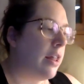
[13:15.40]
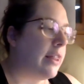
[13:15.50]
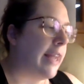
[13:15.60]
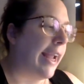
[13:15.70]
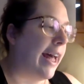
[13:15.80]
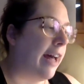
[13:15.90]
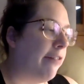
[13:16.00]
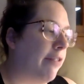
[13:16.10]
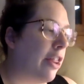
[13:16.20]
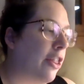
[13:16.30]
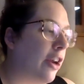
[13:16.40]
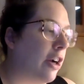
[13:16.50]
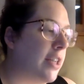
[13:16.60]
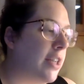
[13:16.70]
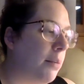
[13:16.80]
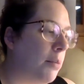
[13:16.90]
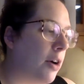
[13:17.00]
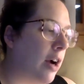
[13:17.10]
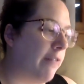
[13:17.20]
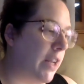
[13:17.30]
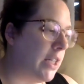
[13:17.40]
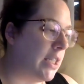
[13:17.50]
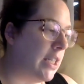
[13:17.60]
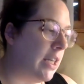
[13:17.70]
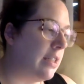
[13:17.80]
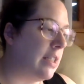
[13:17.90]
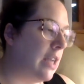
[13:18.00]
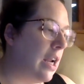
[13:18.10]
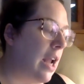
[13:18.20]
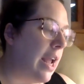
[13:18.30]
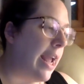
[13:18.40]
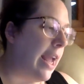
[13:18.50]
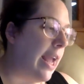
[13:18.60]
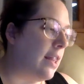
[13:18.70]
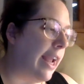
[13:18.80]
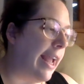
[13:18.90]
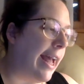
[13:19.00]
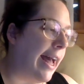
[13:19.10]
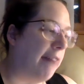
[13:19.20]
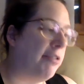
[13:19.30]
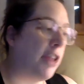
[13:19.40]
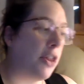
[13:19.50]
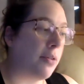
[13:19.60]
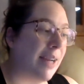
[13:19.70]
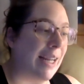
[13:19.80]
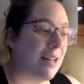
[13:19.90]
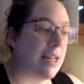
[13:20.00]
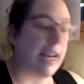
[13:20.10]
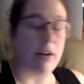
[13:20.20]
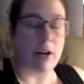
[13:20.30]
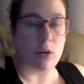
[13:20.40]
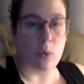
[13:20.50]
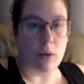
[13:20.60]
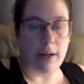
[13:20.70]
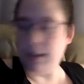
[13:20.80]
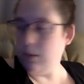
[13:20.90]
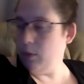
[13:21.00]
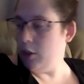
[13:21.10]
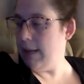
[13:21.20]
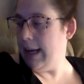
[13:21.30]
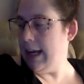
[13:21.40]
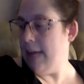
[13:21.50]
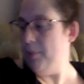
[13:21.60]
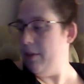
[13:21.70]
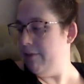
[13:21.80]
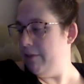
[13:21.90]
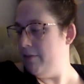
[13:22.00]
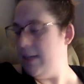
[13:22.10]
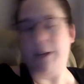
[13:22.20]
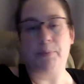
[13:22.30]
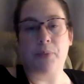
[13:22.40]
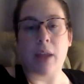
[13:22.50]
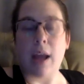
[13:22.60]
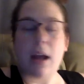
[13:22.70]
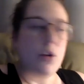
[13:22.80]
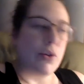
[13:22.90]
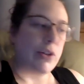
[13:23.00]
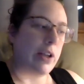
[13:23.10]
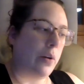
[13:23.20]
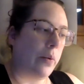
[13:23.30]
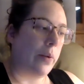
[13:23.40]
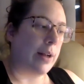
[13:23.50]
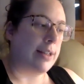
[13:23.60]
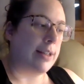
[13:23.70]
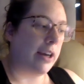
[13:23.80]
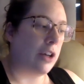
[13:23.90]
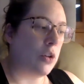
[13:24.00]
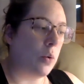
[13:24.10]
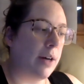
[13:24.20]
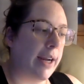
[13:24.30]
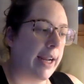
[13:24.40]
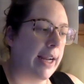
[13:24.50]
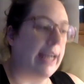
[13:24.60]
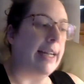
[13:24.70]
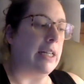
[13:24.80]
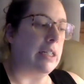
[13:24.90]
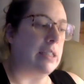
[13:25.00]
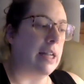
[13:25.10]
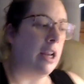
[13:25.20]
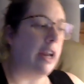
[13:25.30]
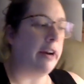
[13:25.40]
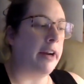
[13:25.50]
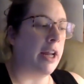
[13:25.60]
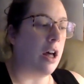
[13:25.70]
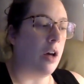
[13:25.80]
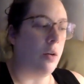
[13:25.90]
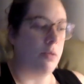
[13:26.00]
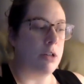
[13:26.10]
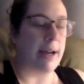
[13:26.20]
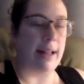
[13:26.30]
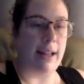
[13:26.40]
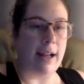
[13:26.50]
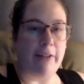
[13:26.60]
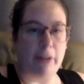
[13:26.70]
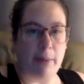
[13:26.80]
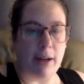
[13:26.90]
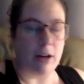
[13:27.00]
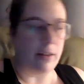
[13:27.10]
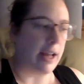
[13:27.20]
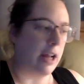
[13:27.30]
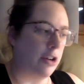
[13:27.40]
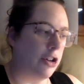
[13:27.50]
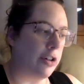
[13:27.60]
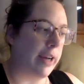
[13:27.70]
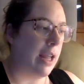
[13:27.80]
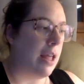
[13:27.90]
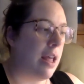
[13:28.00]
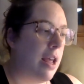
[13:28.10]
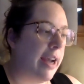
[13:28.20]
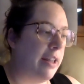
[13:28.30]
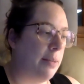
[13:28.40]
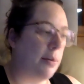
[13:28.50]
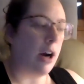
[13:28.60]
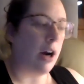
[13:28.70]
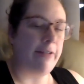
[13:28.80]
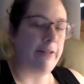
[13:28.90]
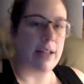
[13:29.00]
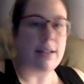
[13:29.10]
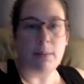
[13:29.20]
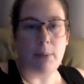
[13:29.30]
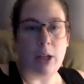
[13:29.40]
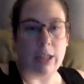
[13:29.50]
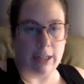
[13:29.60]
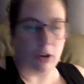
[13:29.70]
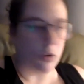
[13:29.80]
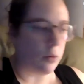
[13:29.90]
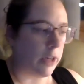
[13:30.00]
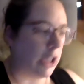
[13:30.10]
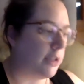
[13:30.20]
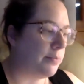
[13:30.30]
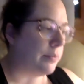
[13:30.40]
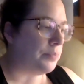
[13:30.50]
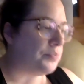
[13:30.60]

They have 13 provinces, and they have 3 territories, which make up the 15. So a territory is an area owned by the government or the country, and the province is a political region.